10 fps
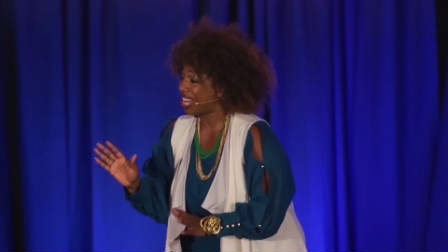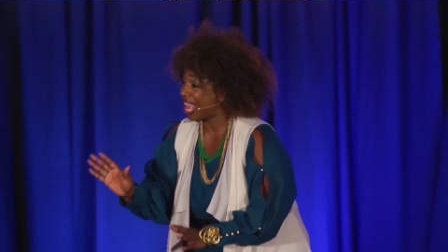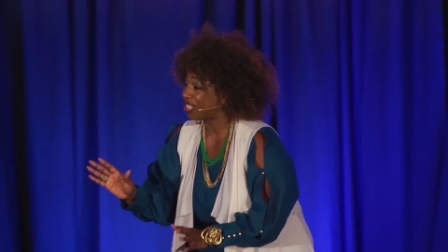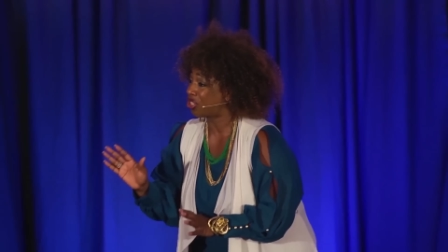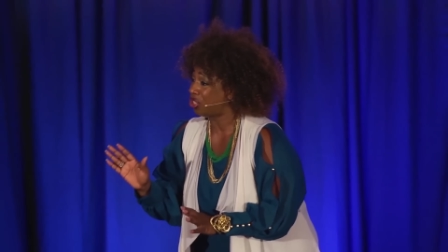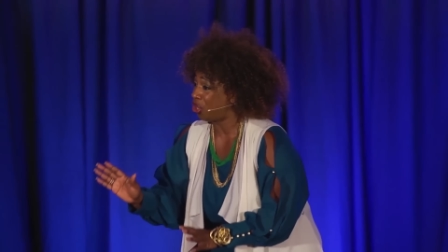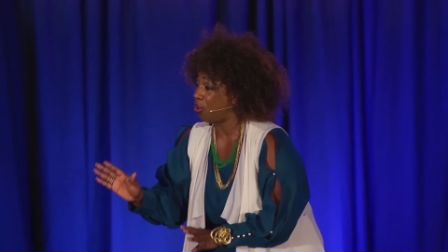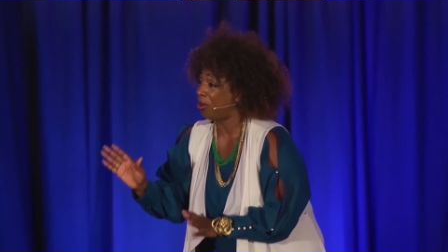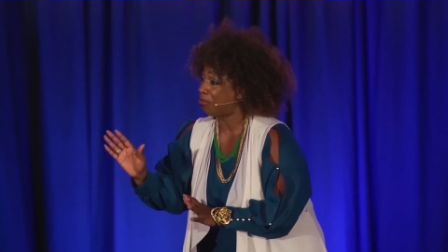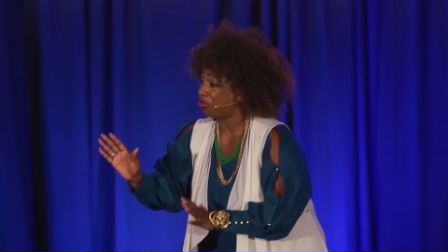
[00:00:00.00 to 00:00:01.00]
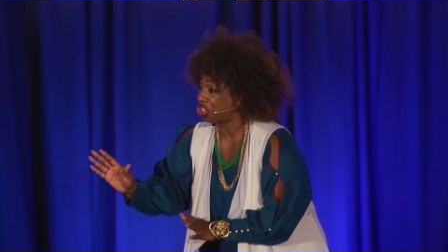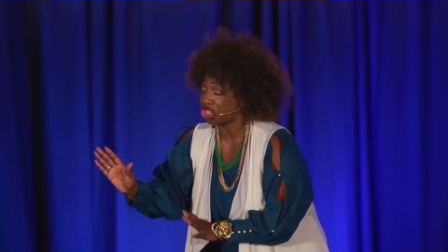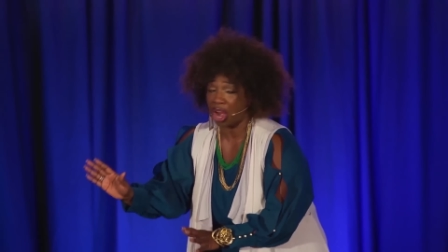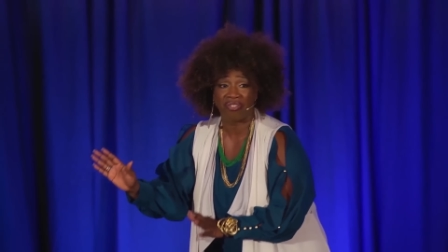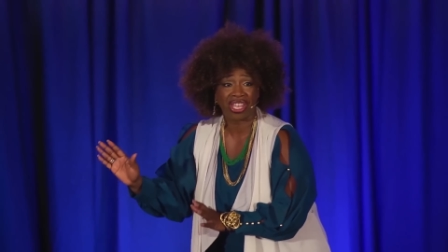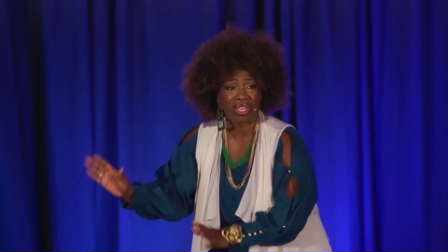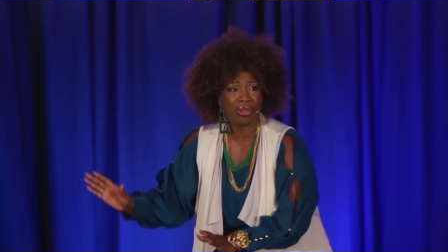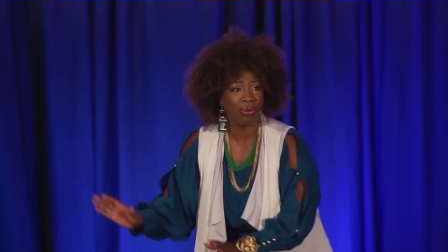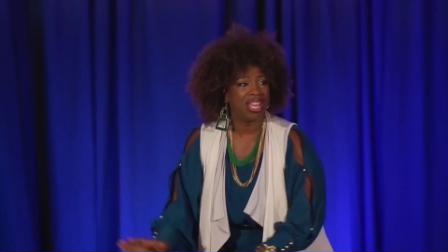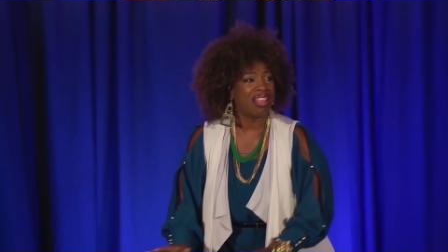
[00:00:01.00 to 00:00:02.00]
less to do with serving
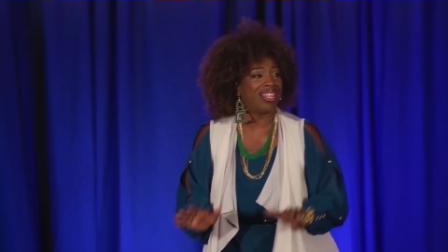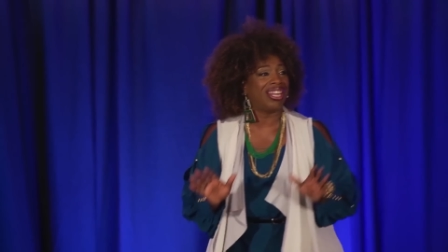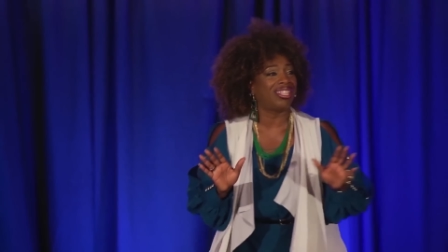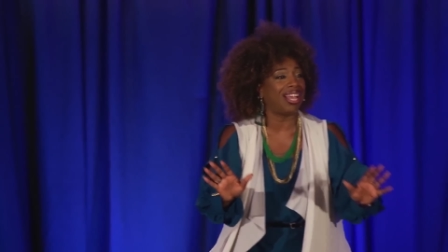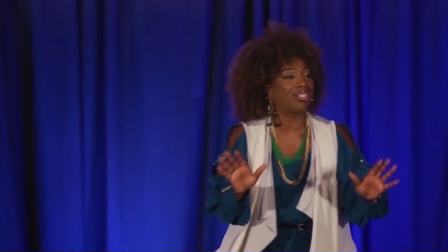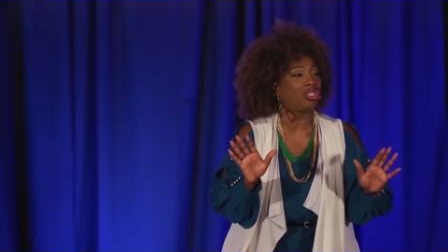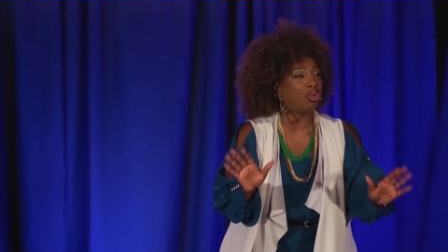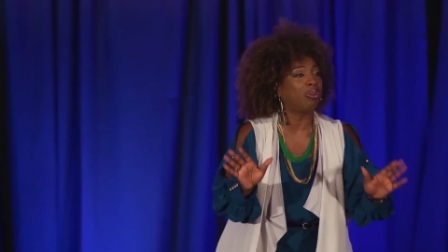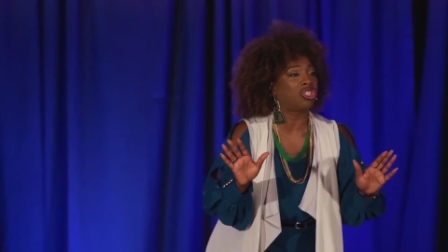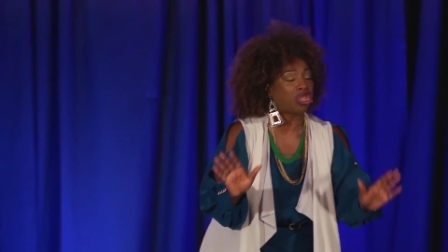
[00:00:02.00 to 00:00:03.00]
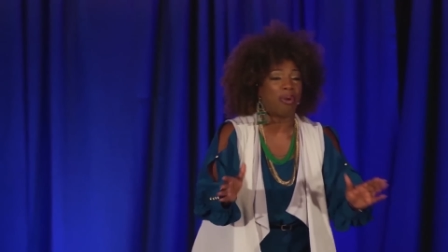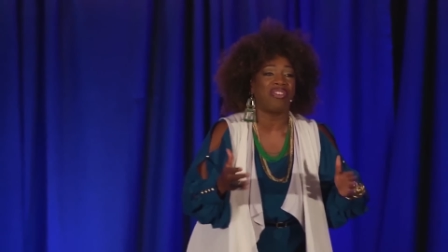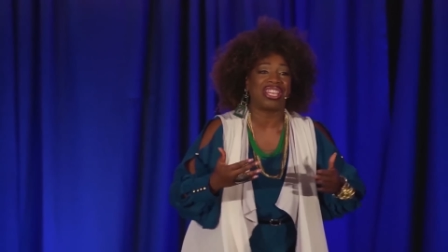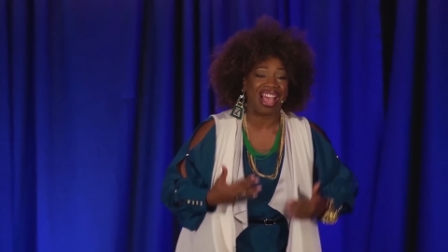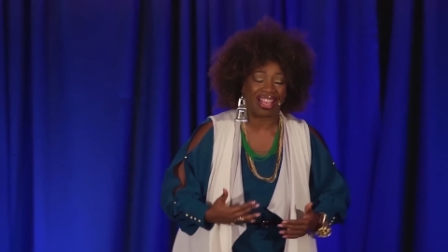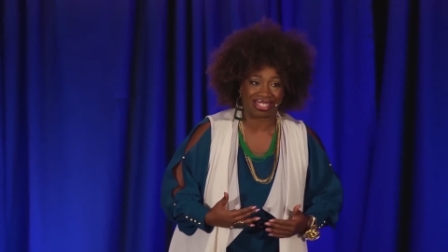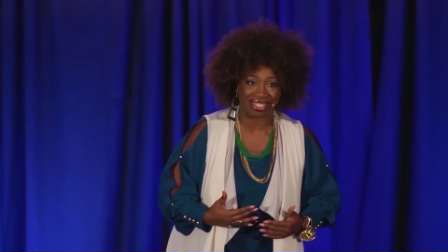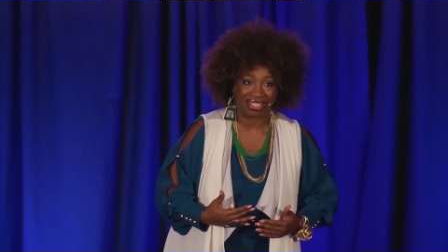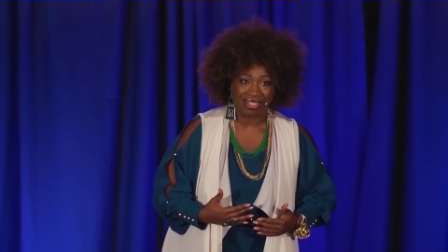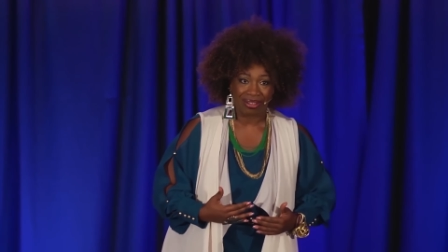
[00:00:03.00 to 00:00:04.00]
you than it does to do with serving us.